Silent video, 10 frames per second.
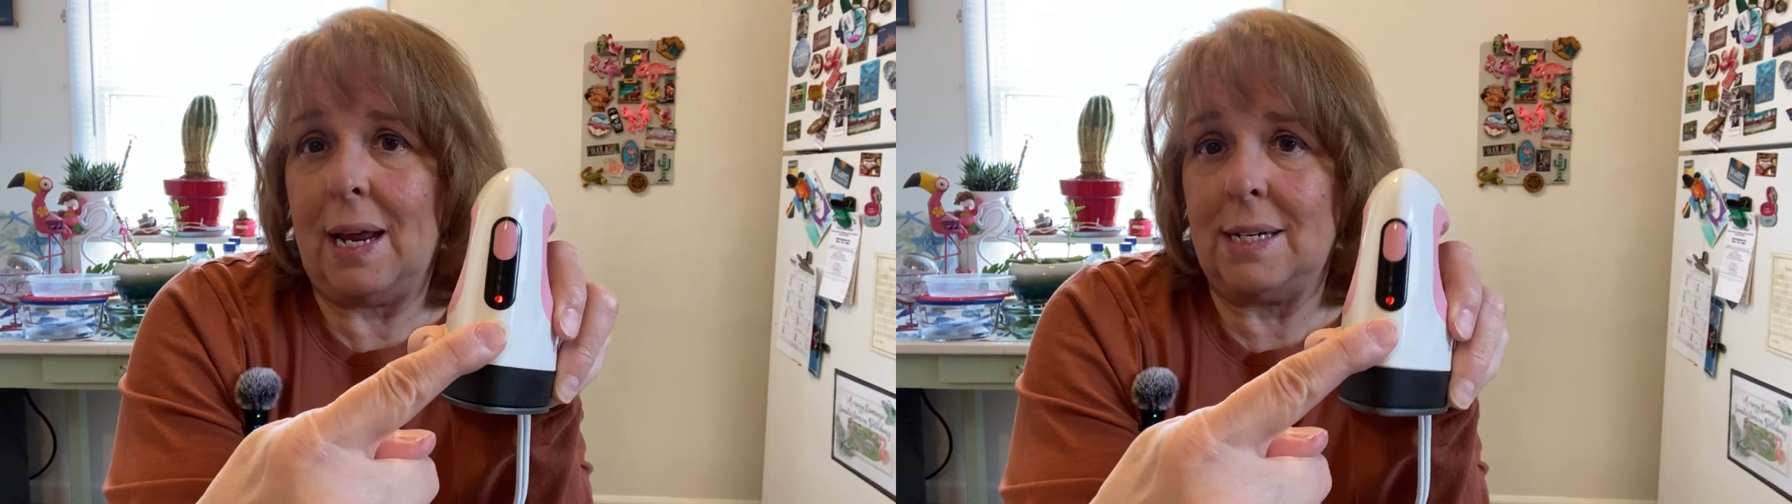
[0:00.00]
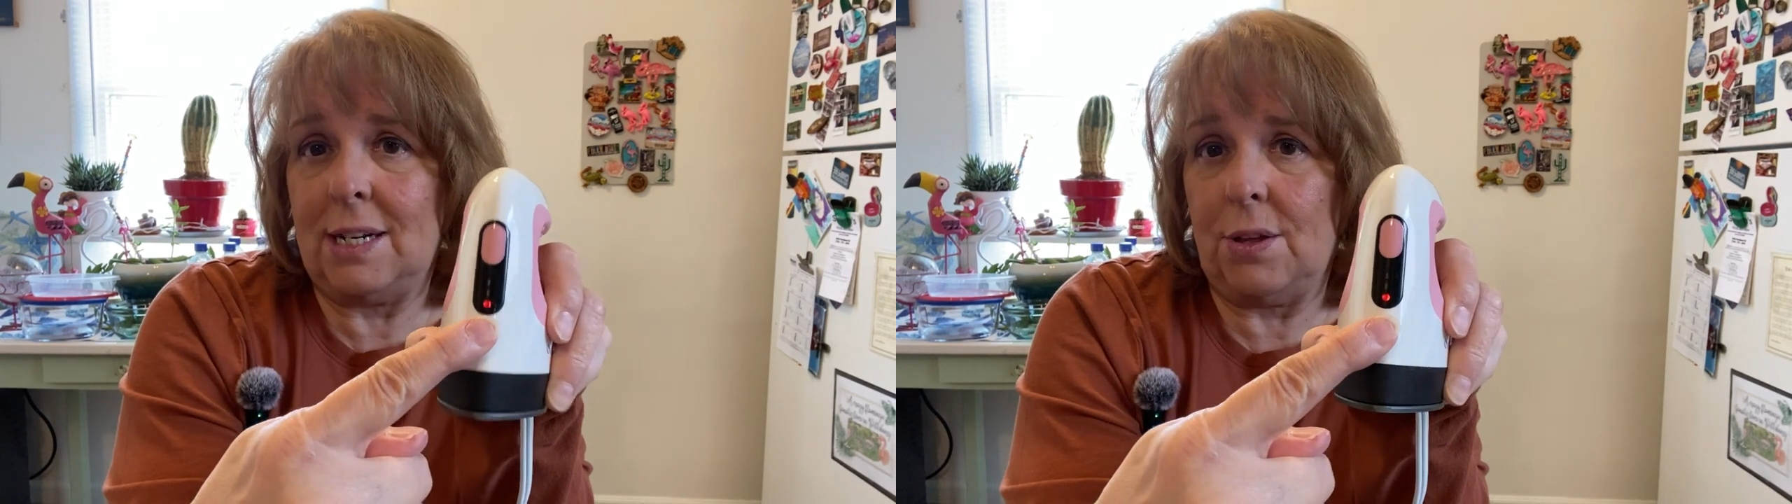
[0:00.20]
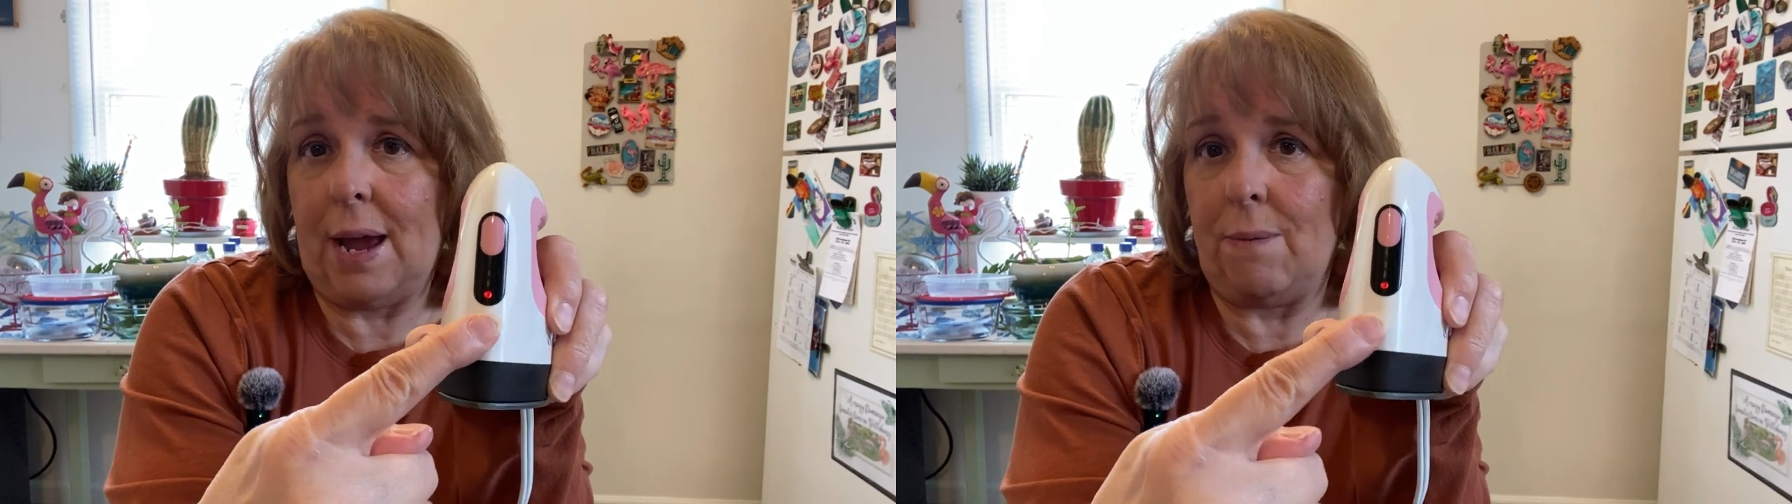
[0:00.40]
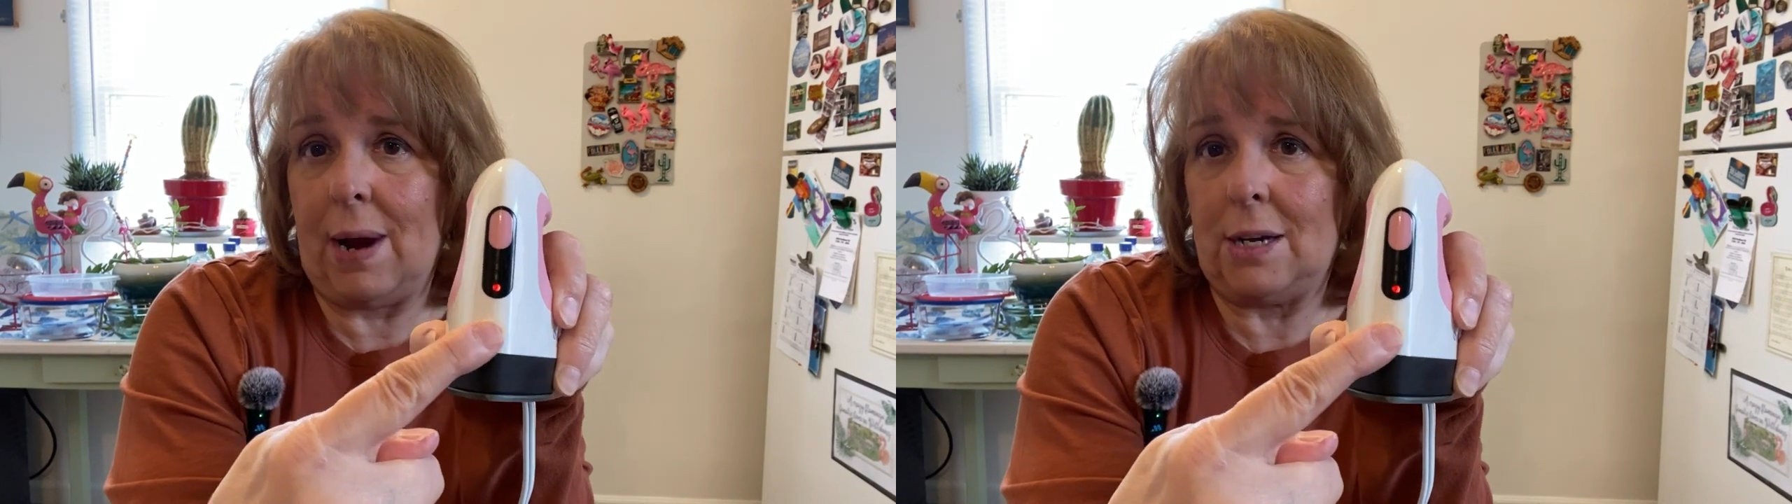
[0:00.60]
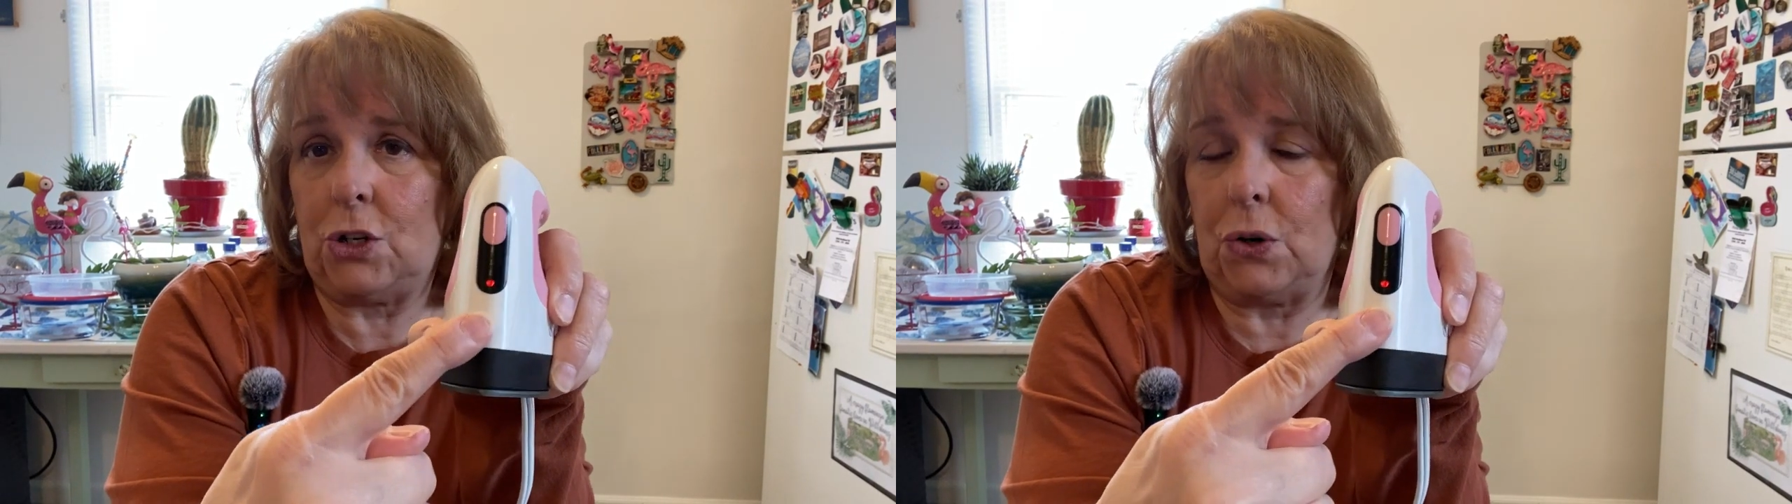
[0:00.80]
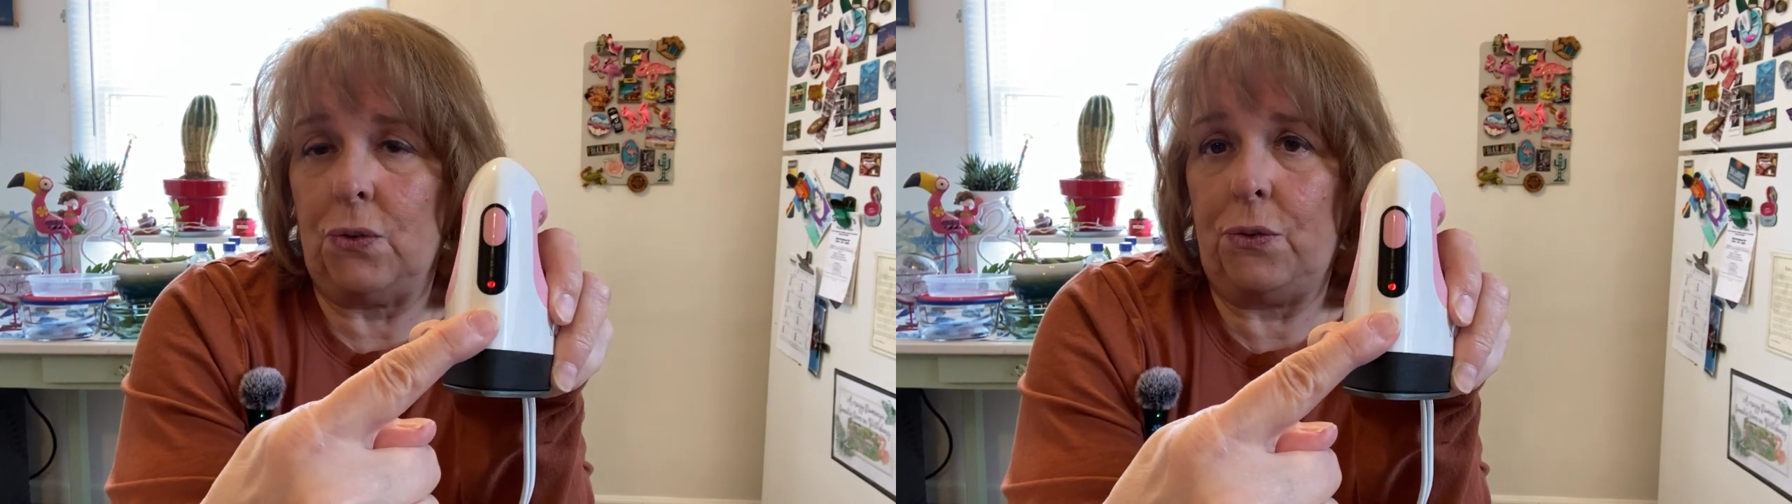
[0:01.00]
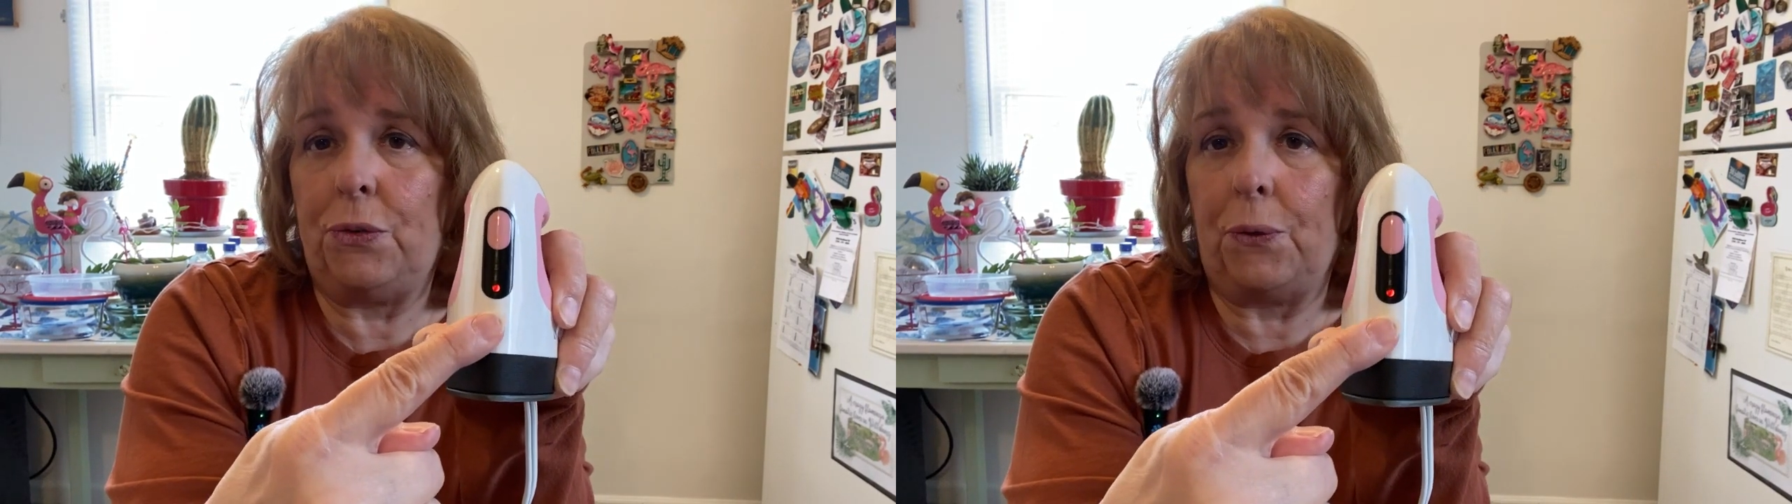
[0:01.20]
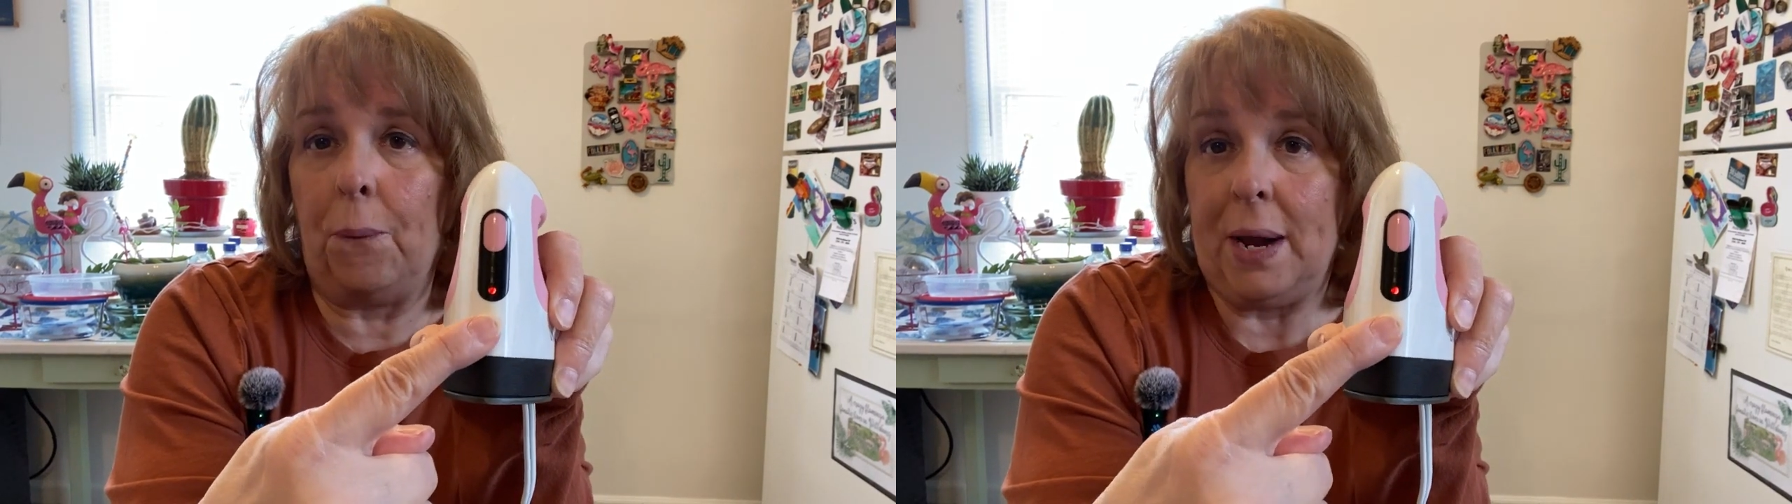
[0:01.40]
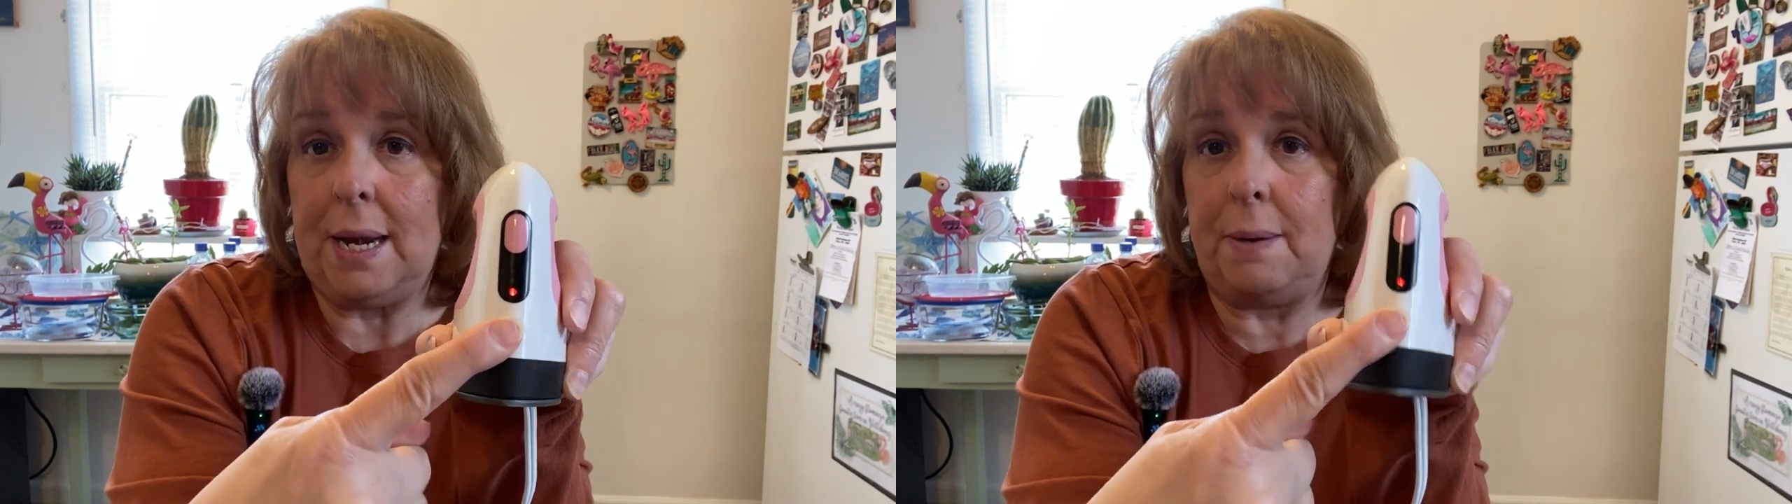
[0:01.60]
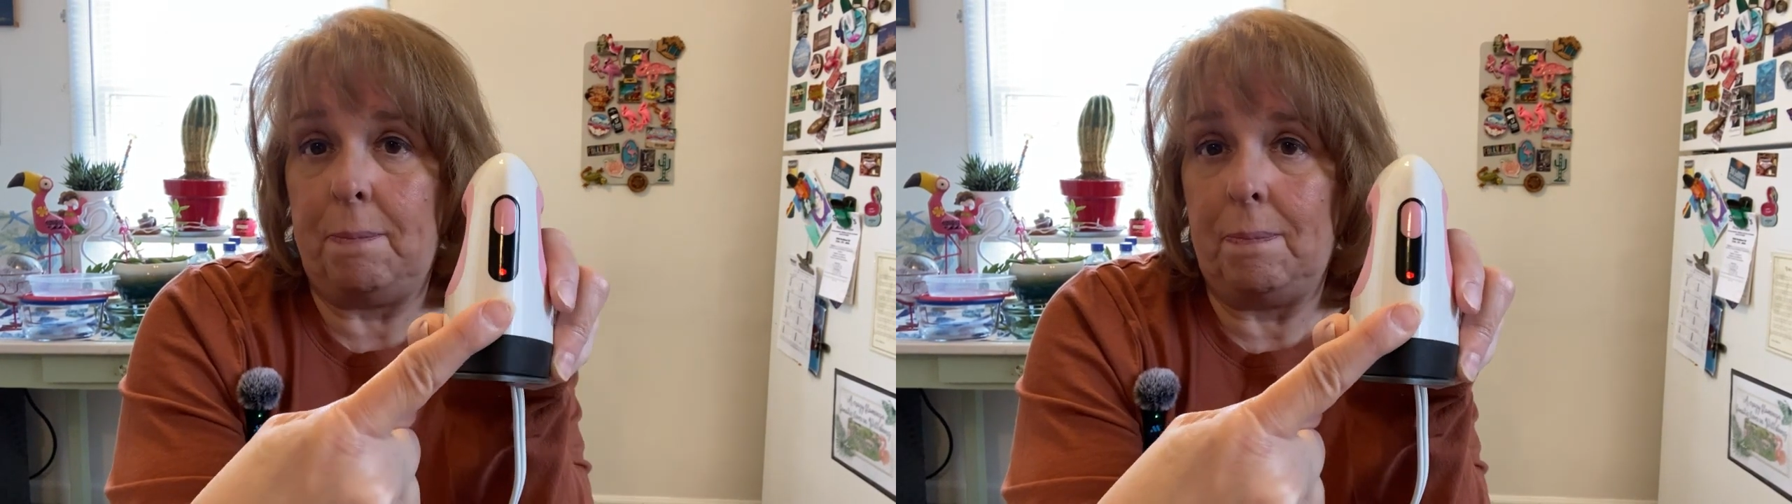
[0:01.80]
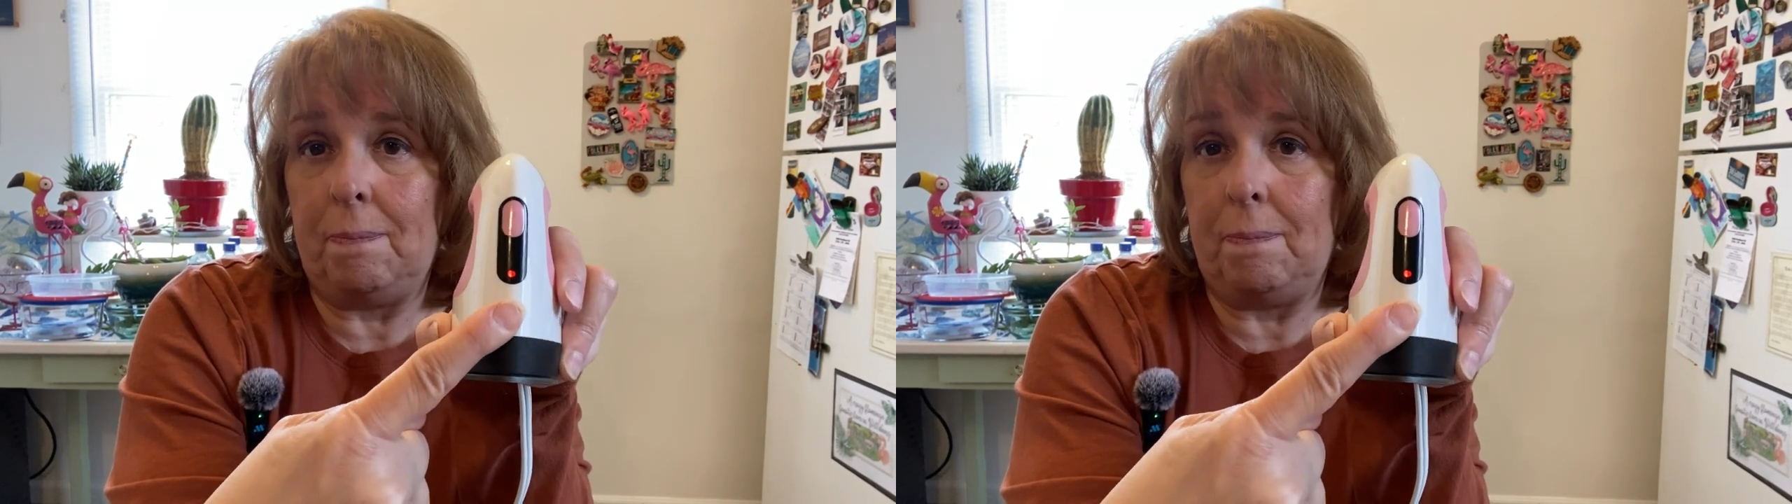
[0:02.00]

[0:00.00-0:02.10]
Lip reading: until that red turns green.